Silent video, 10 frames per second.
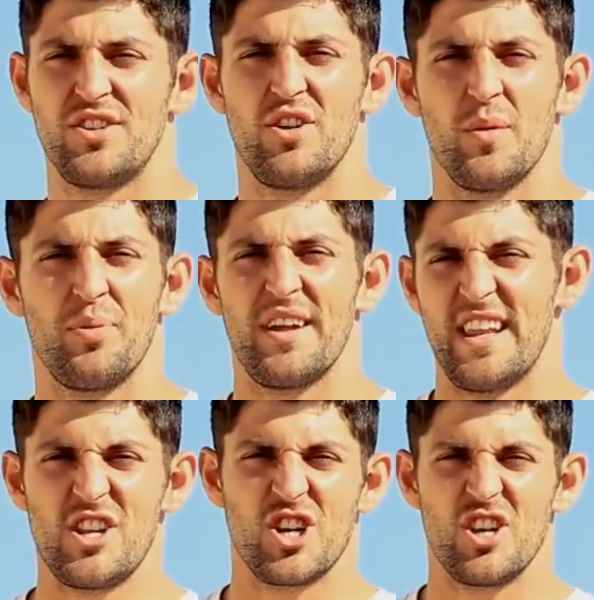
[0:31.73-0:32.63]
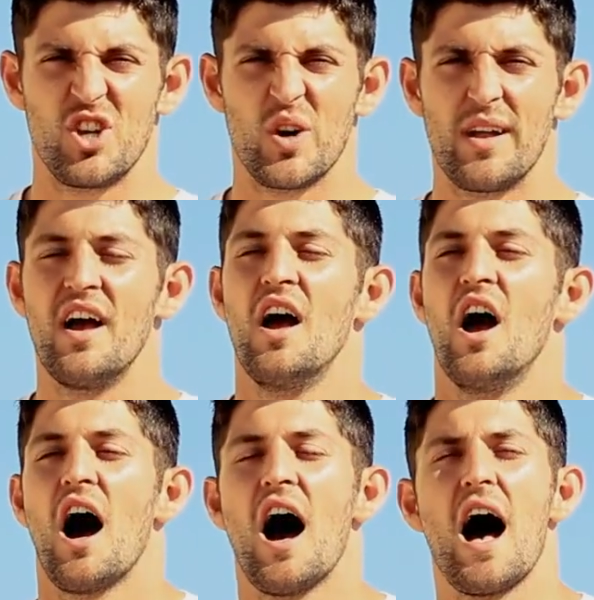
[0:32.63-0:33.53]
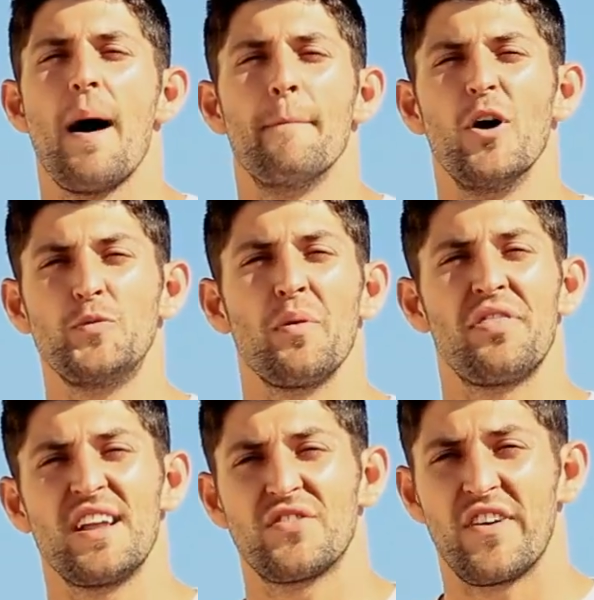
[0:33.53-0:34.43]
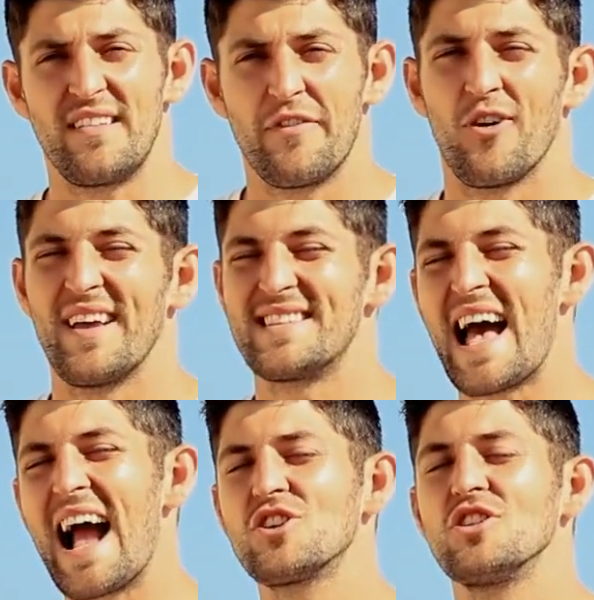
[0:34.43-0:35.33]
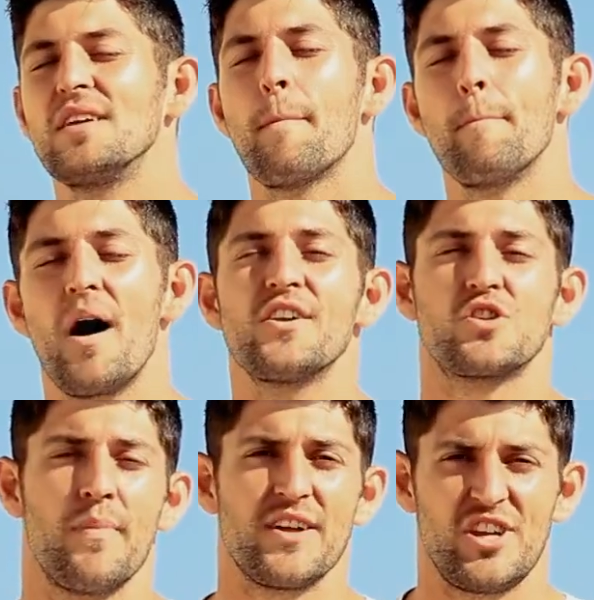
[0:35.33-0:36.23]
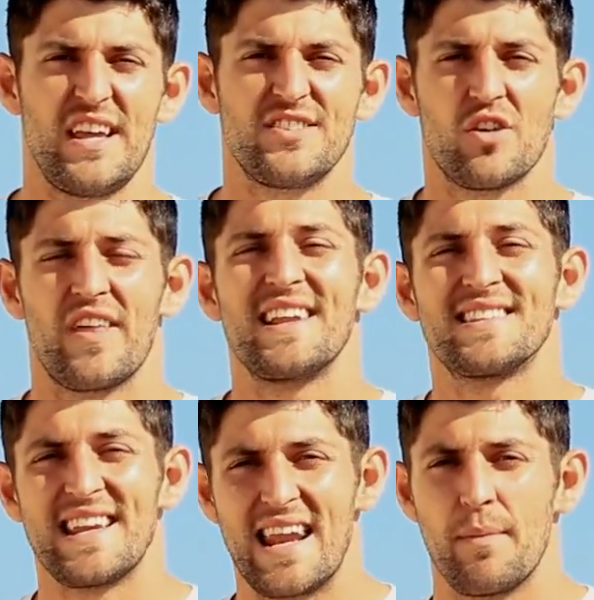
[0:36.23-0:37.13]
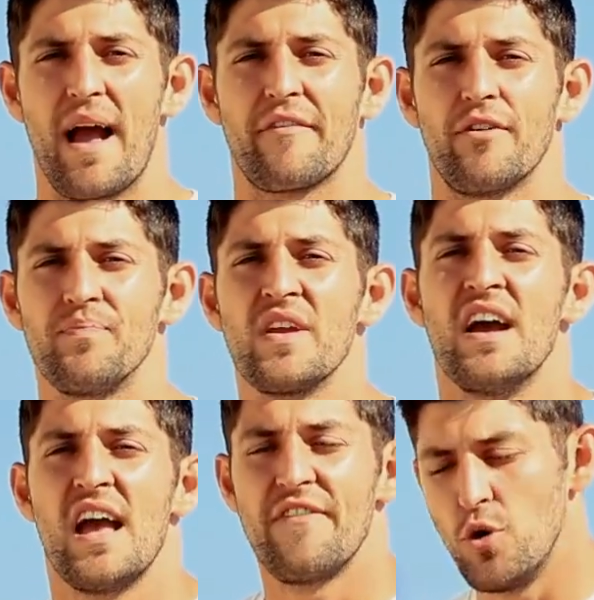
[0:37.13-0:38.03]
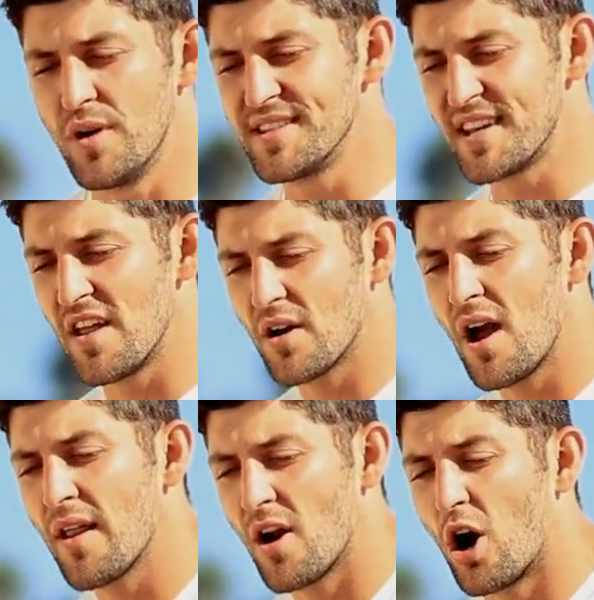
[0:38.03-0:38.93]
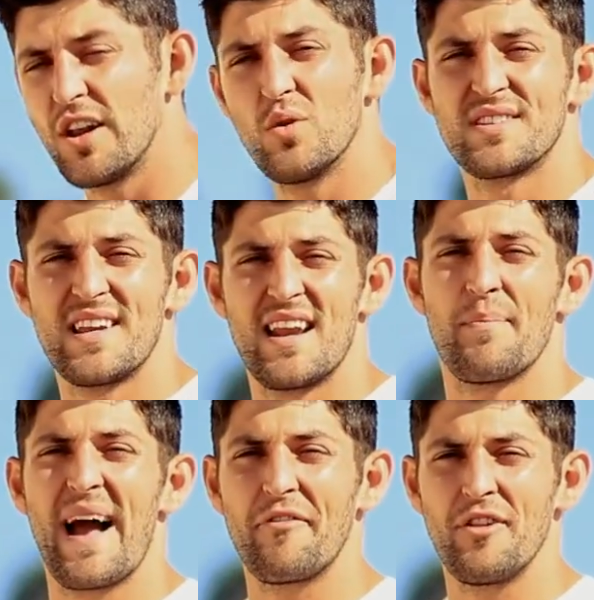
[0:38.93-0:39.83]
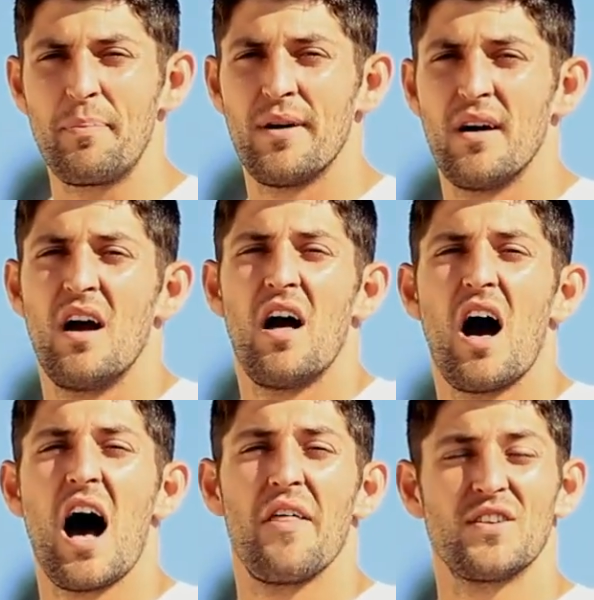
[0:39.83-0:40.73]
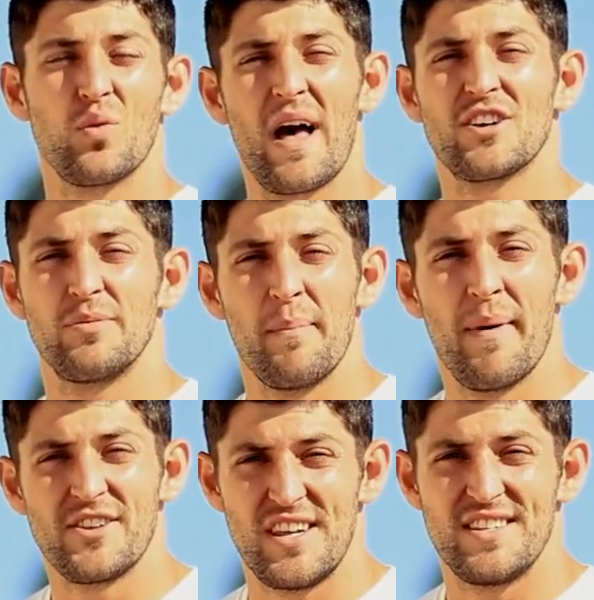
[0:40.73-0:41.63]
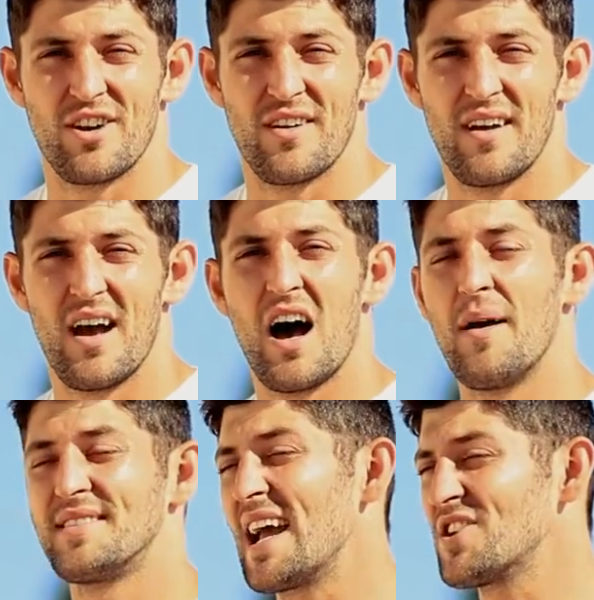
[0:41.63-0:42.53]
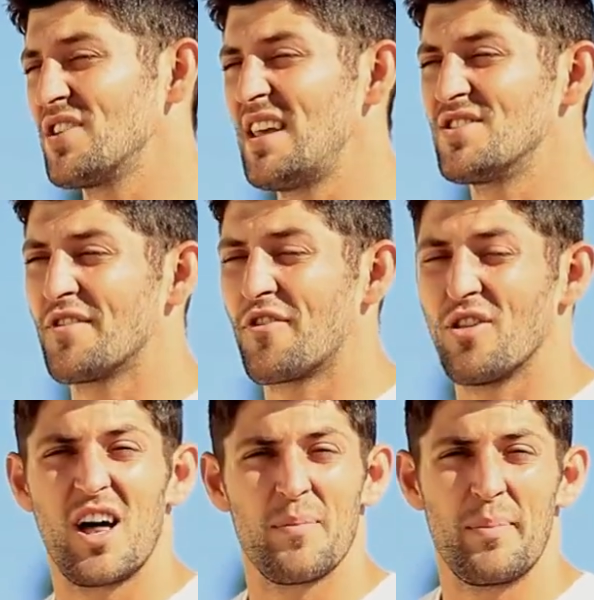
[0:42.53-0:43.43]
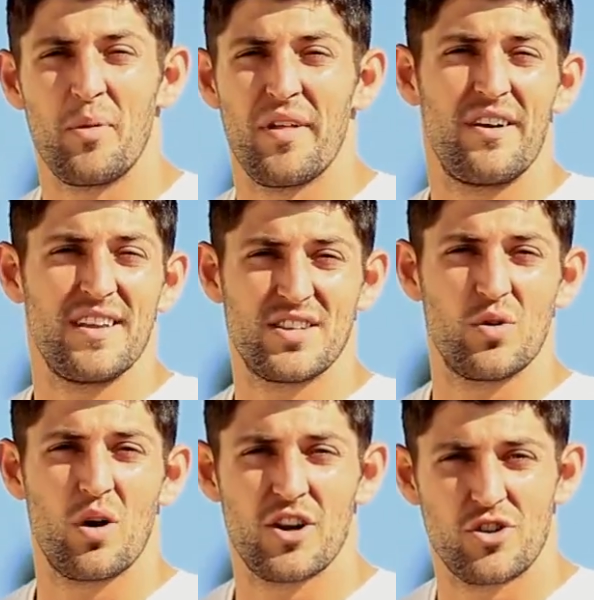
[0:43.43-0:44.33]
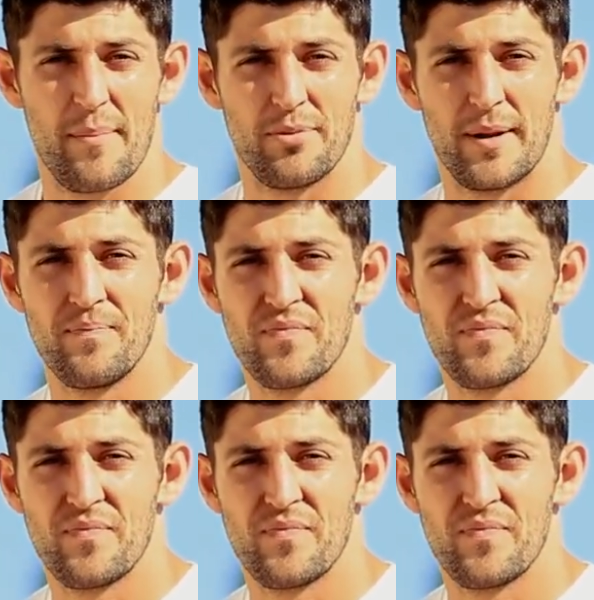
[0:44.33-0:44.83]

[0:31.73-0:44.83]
You know, you can play ninja and do it. Most people think it's very difficult. It's actually much, much easier than a standing backflip. If you can stand on the ground and already do a standing backflip, this will actually be much easier. It's actually easier for a lot of people than it is to do it on a trampoline.